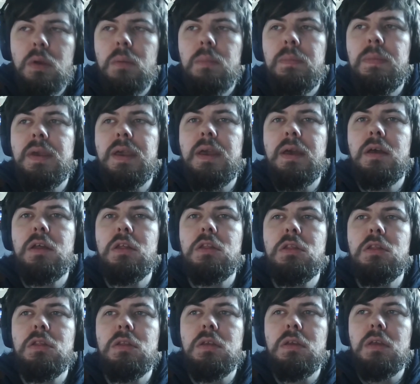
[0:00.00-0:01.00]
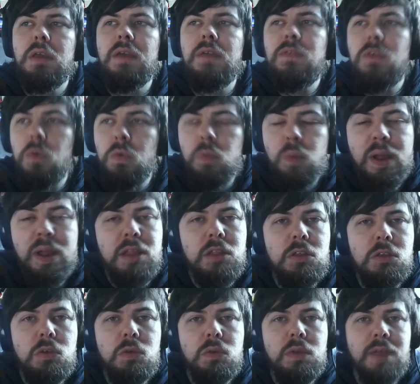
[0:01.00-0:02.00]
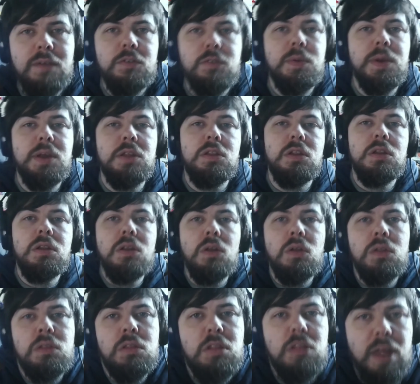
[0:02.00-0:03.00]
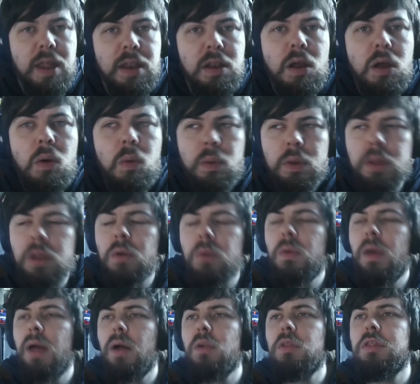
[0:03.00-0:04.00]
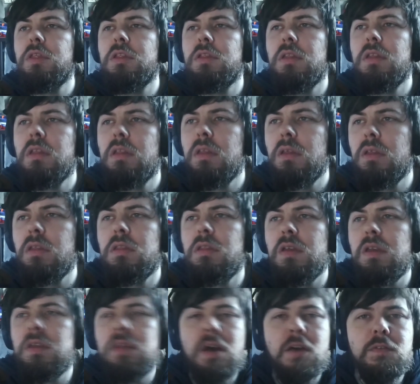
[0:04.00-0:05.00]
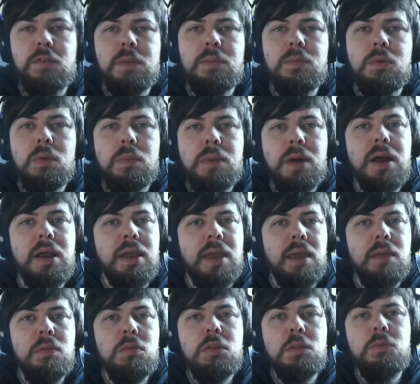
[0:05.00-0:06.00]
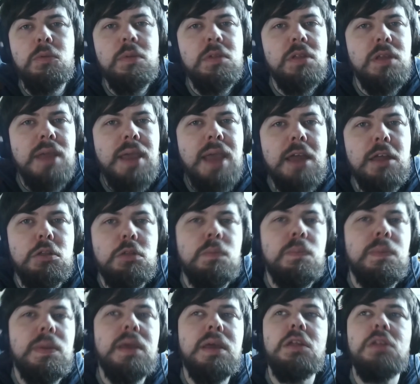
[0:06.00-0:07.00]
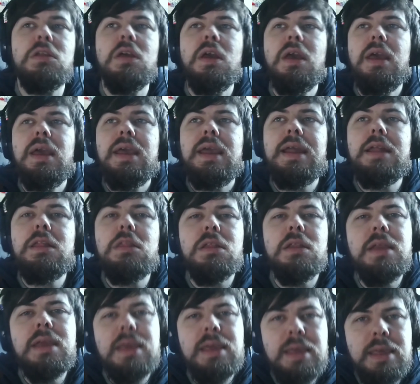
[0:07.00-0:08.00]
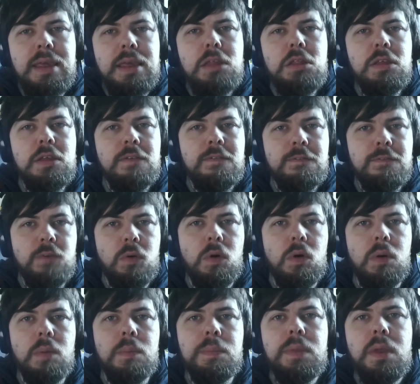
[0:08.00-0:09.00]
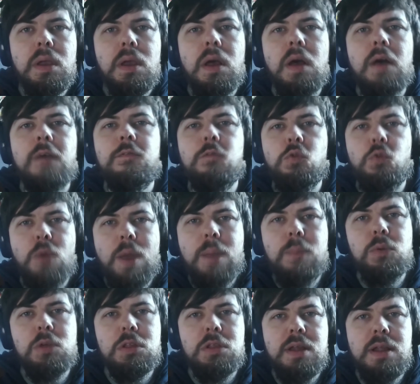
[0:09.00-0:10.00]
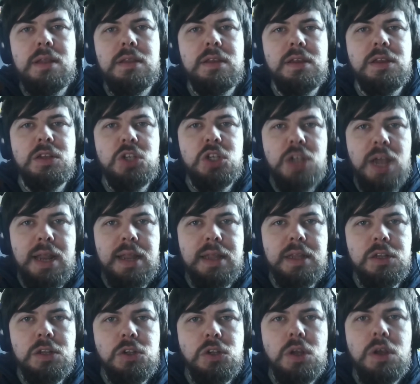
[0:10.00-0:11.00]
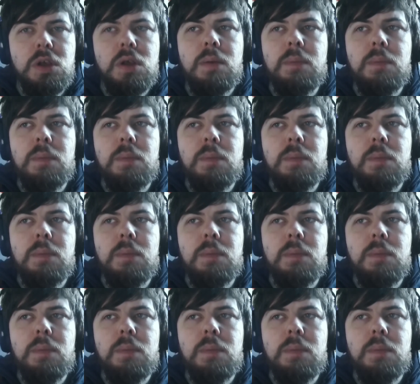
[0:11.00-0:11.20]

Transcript: Because if you went to the average person and said, "Oh, health is health an important part of games?" They'd probably say yes, because it's an easy form of representing challenge.